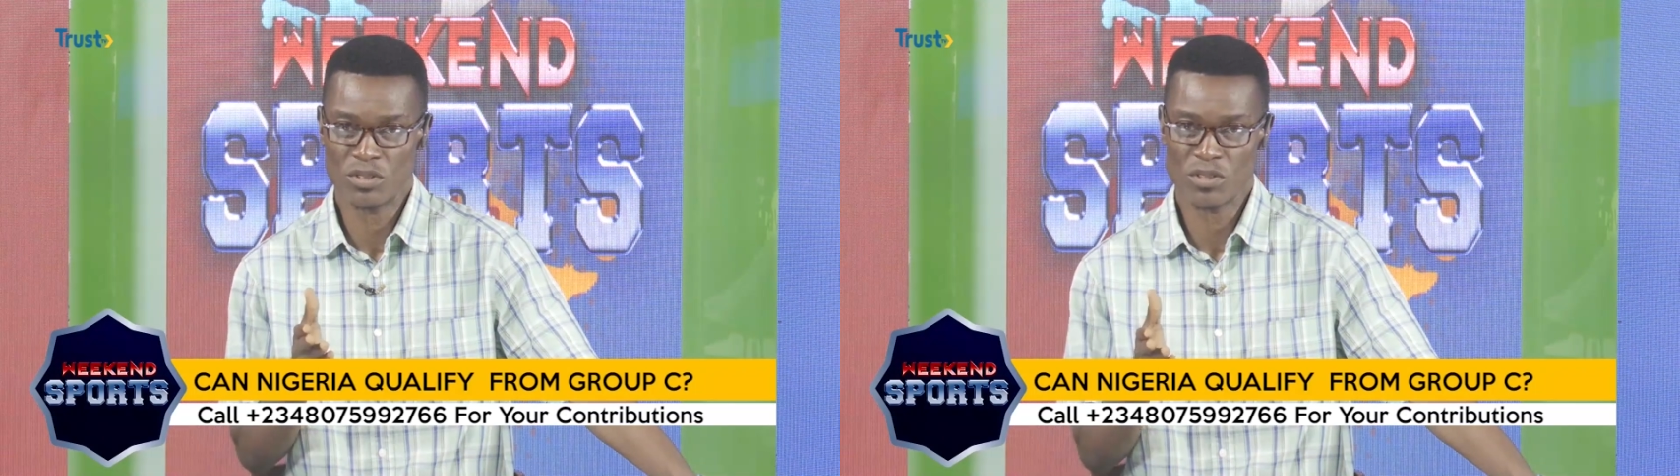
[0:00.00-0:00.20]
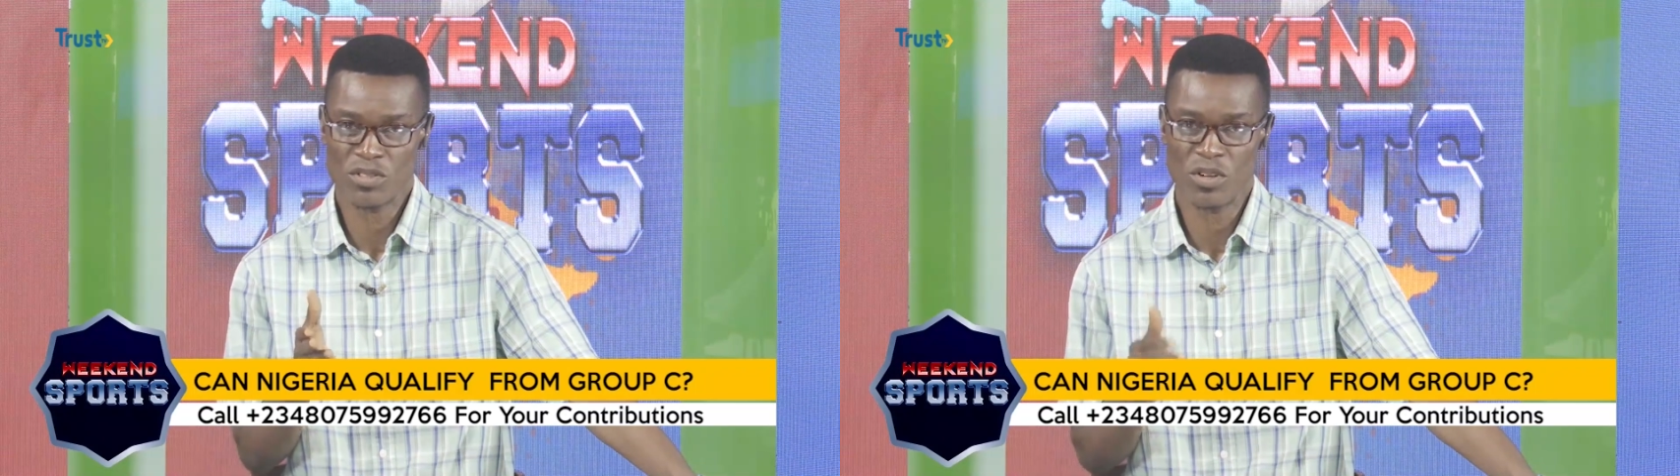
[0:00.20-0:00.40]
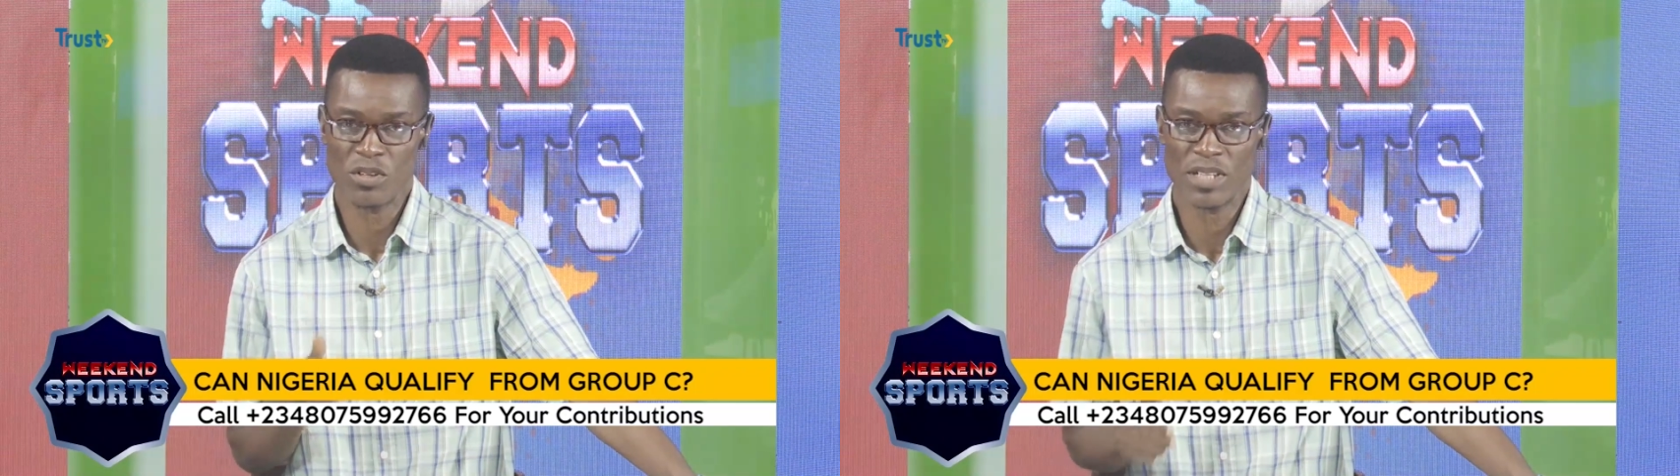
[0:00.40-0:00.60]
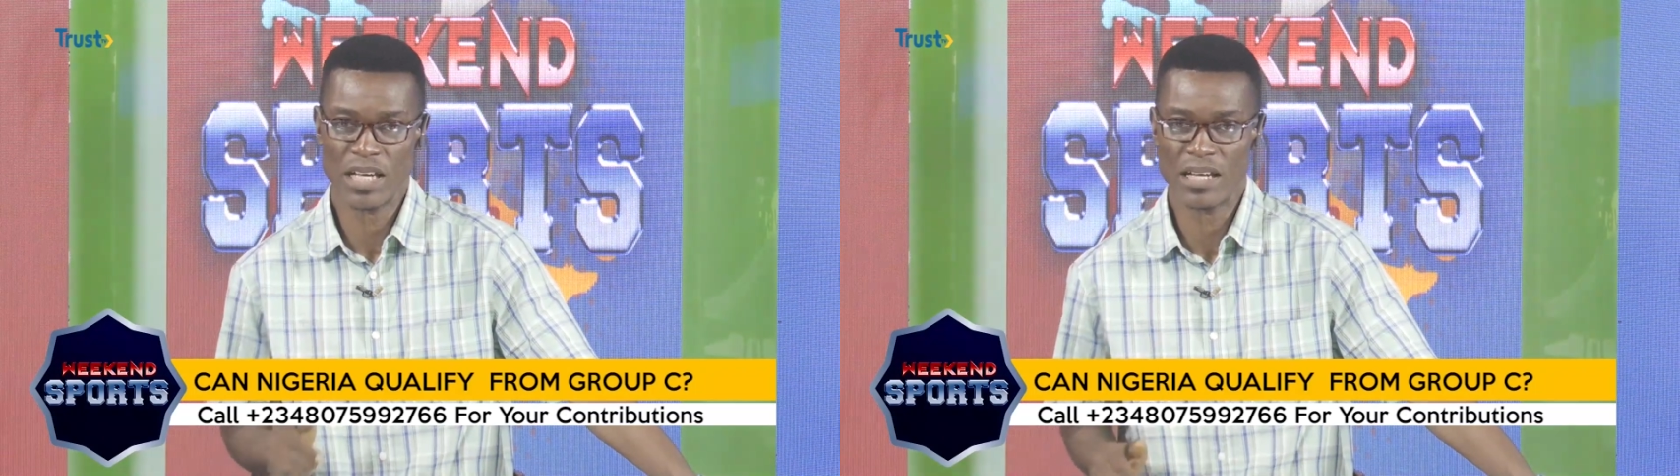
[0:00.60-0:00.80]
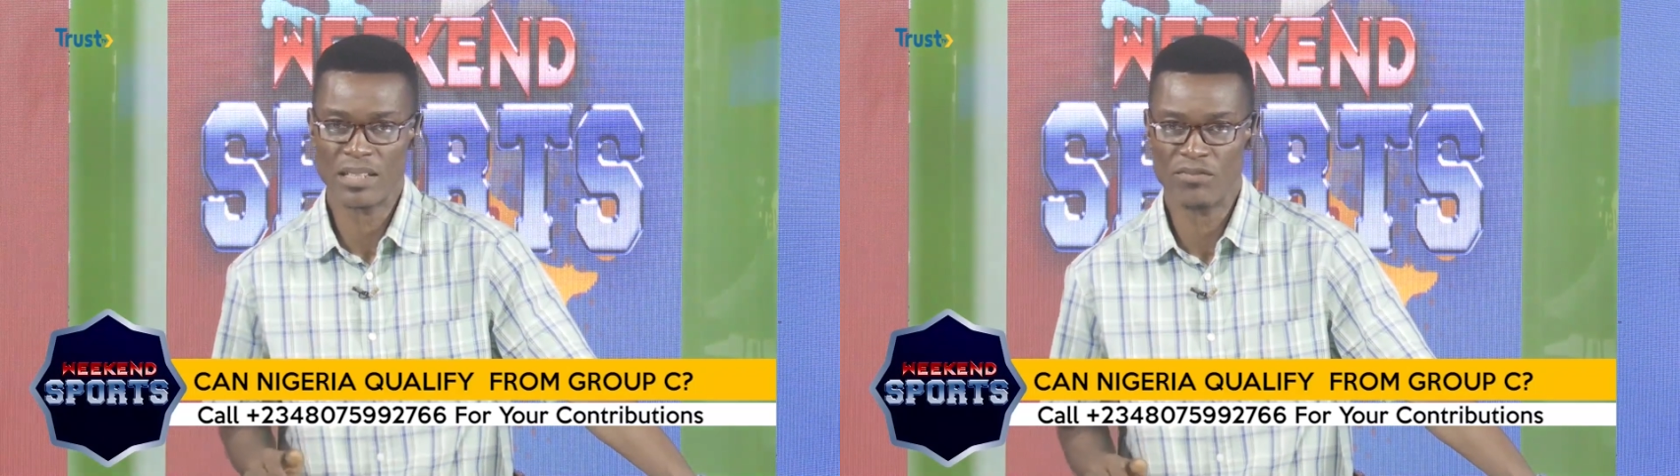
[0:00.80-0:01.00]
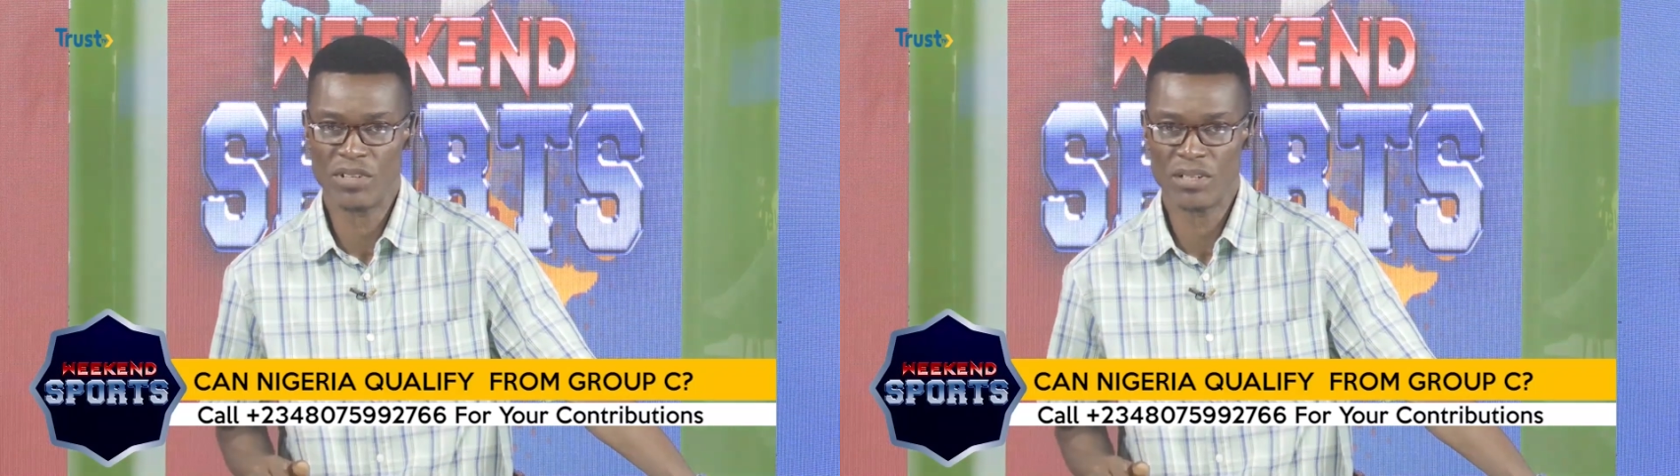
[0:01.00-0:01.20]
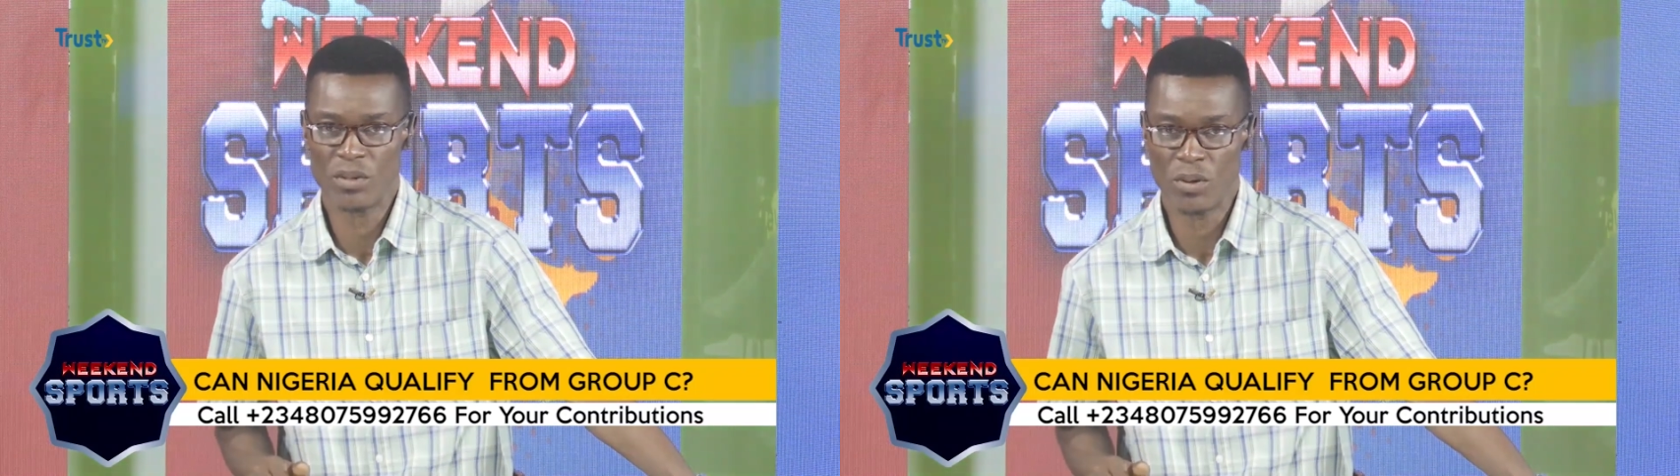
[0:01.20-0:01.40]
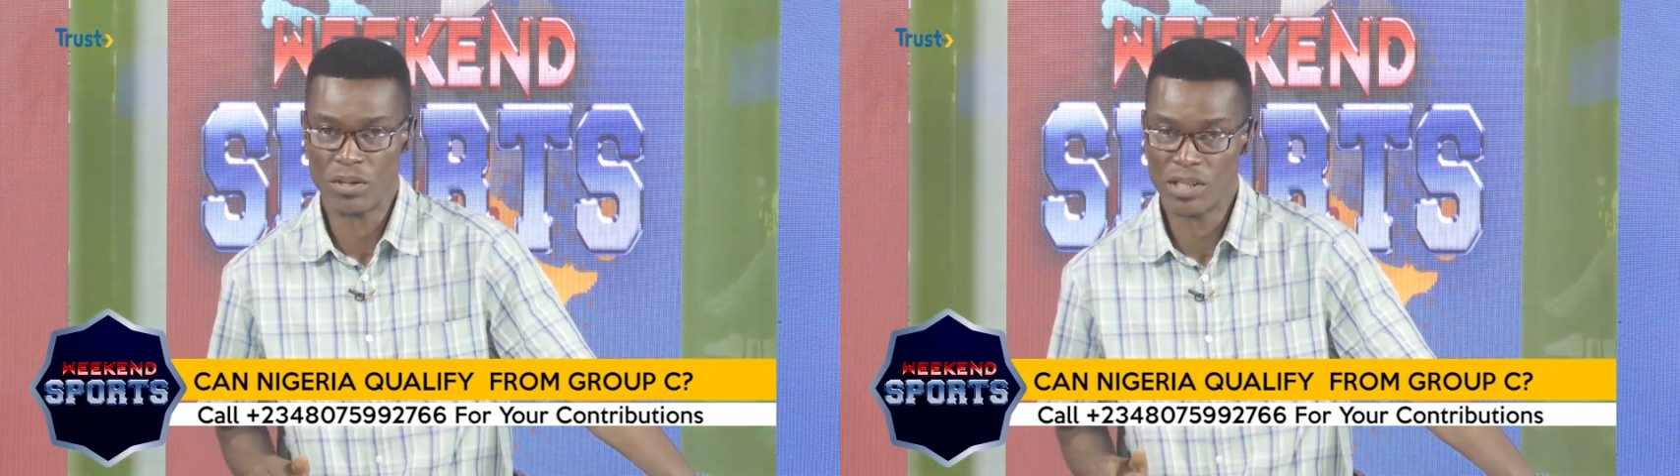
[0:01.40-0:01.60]
Just saw there the
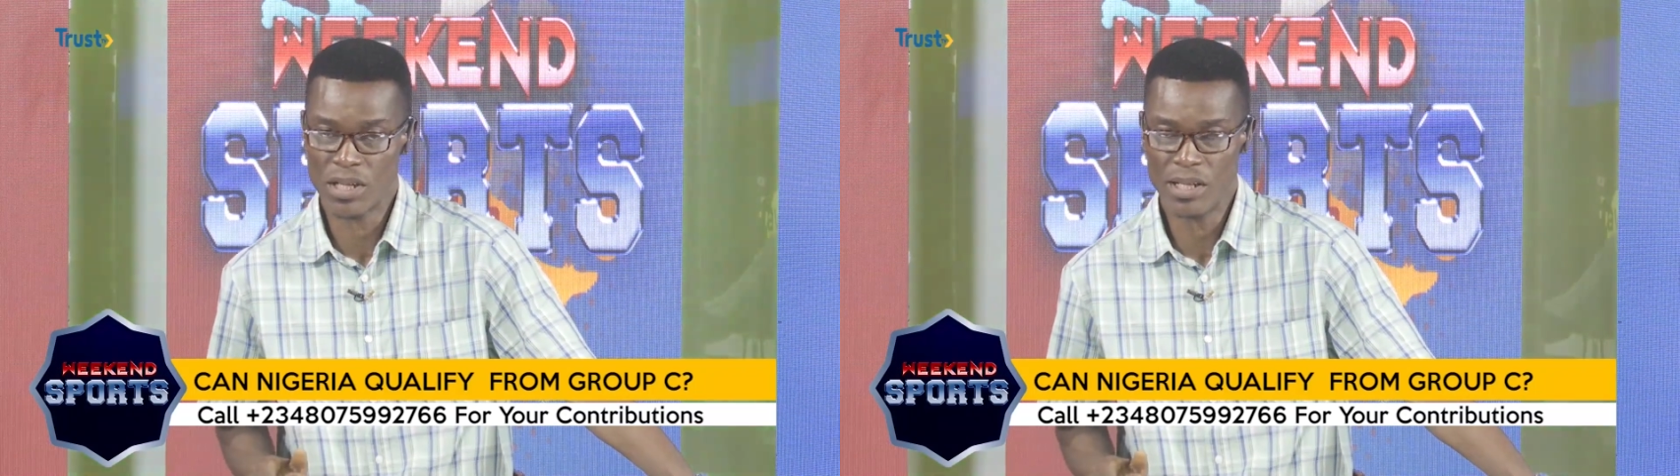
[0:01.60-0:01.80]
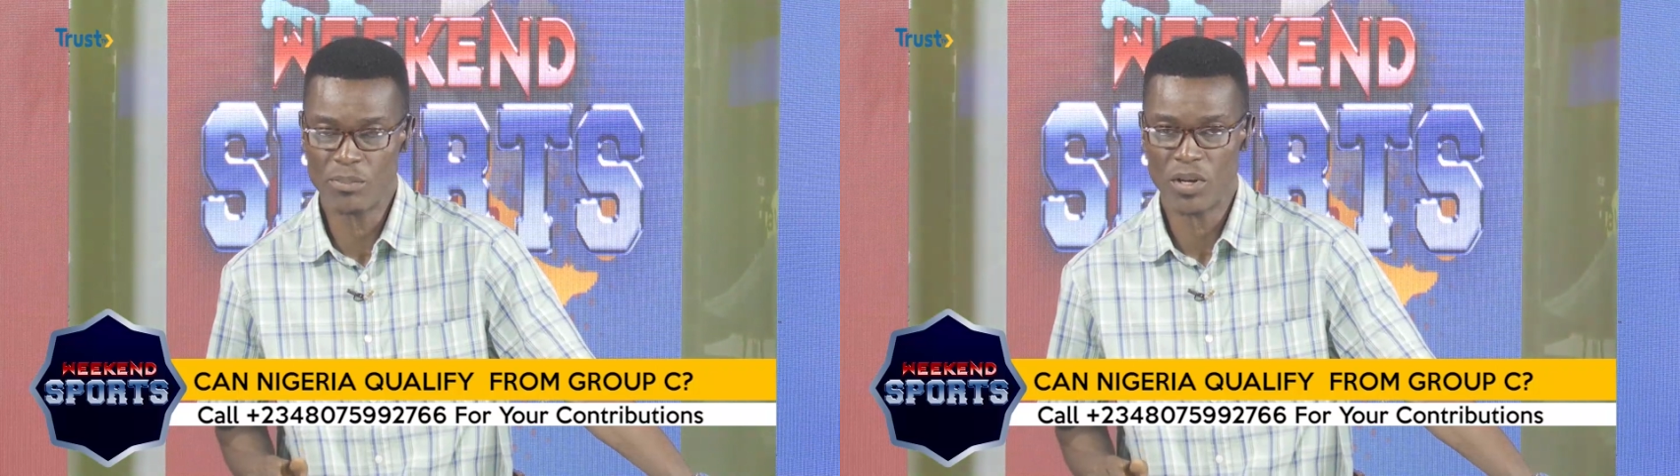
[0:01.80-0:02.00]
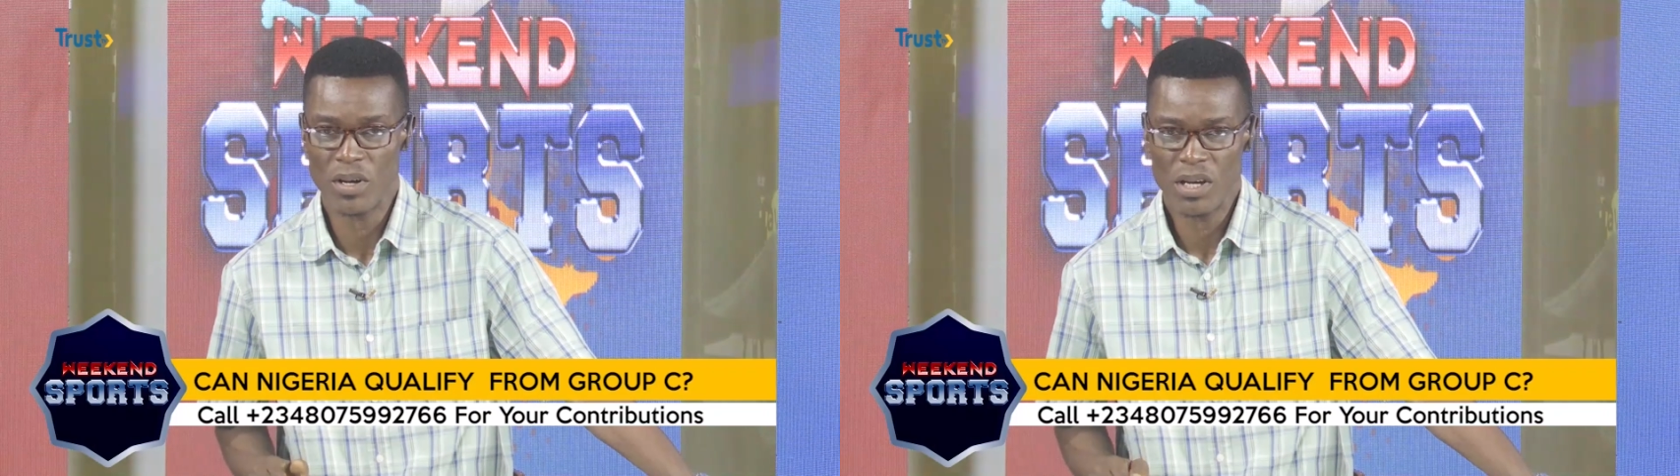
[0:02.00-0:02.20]
video or the clip